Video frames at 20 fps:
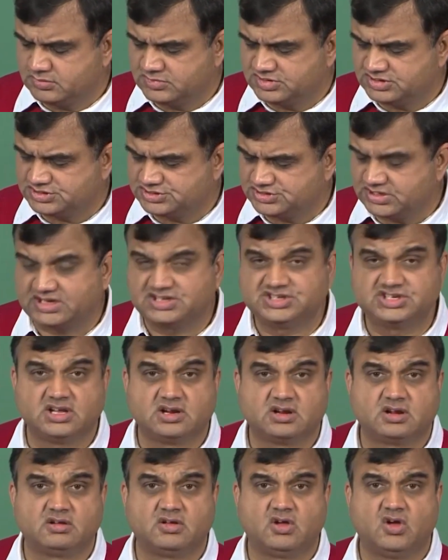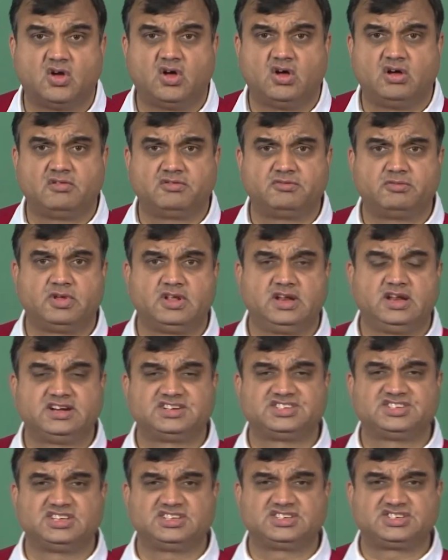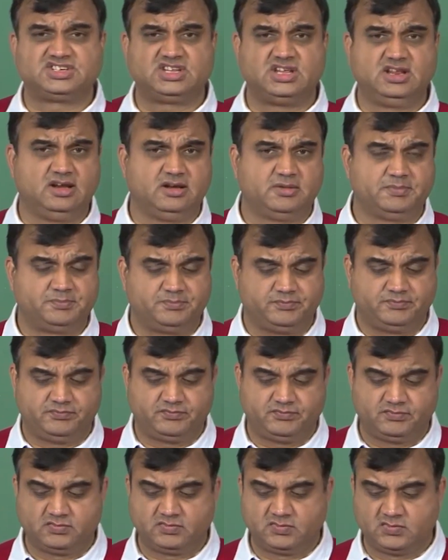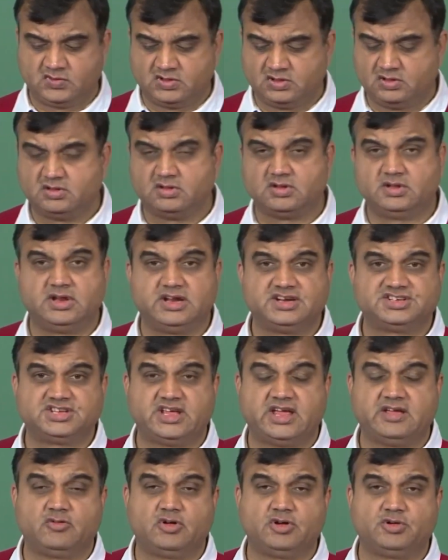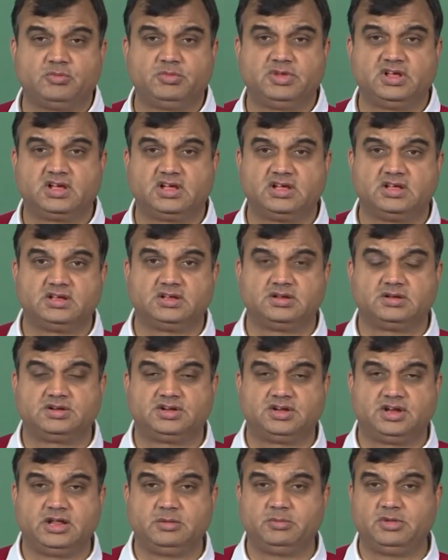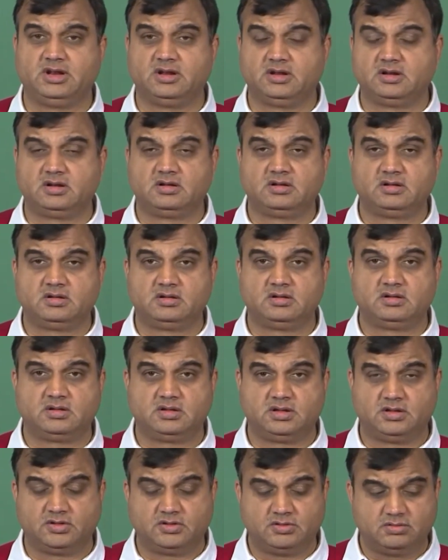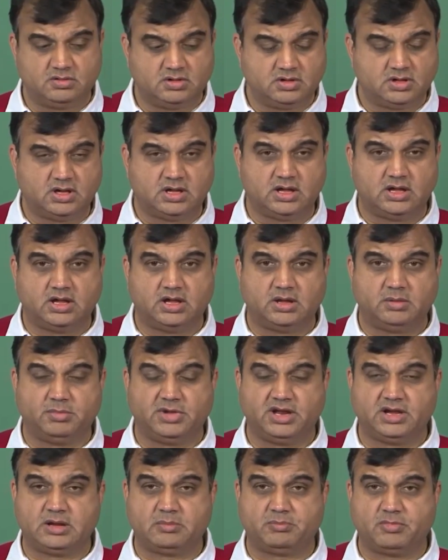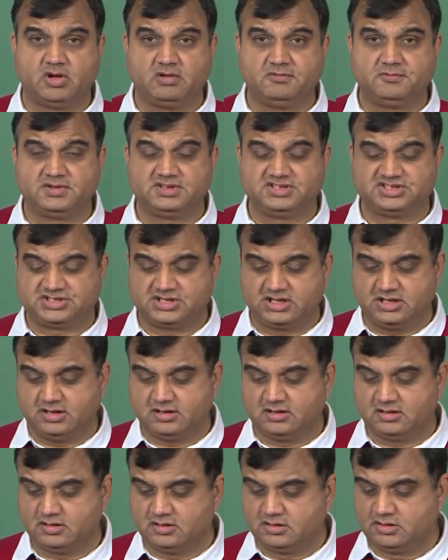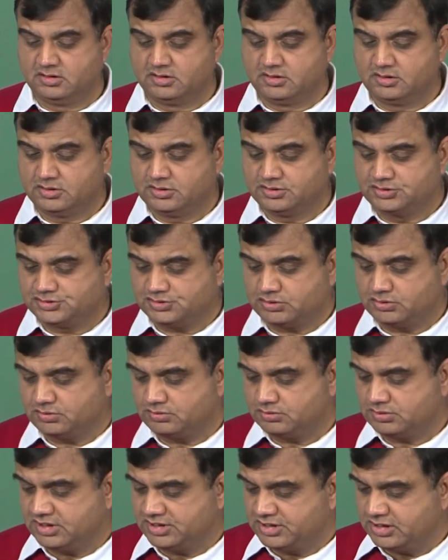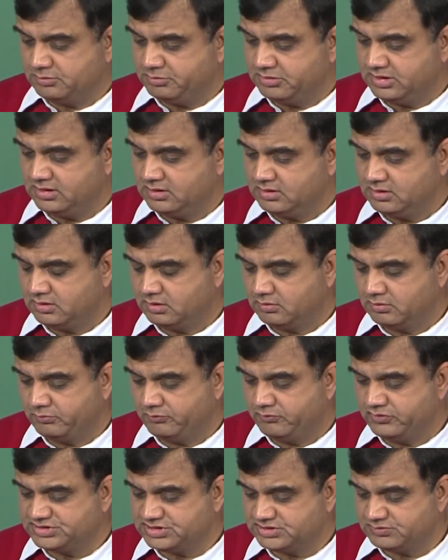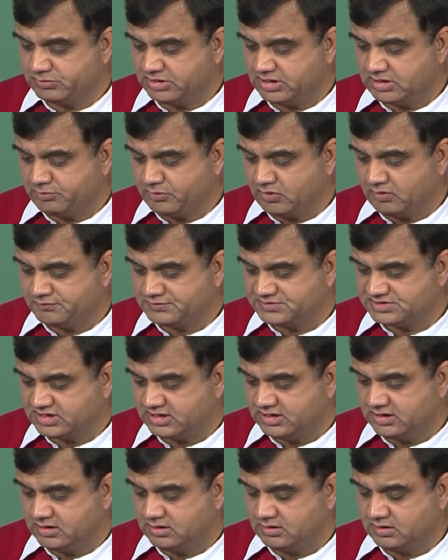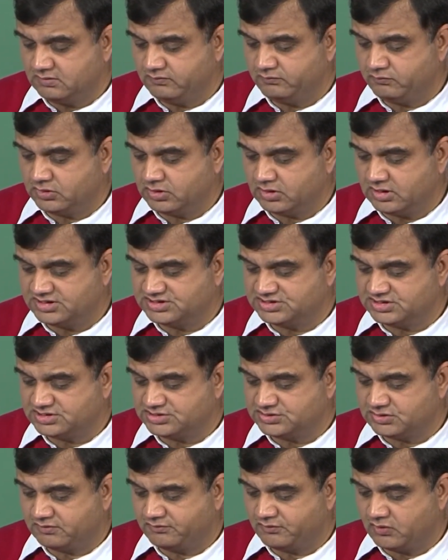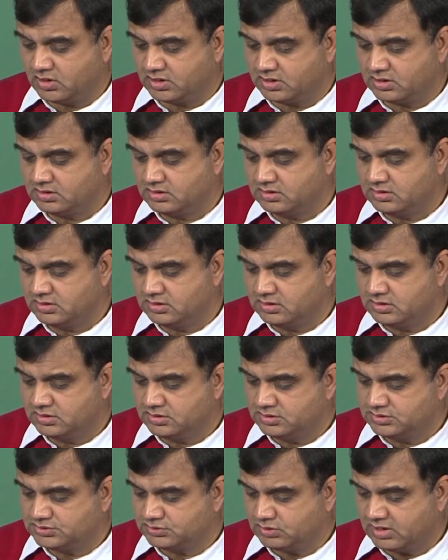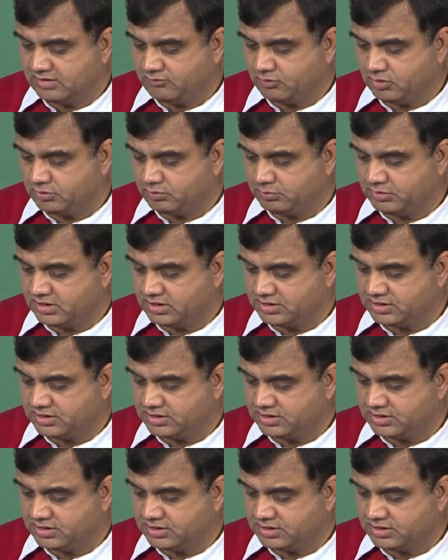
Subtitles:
structure of, let us say, steel. Let us say I want to make a table, made up of steel. So, the table which is made up of steel would consist of what? So, I want to make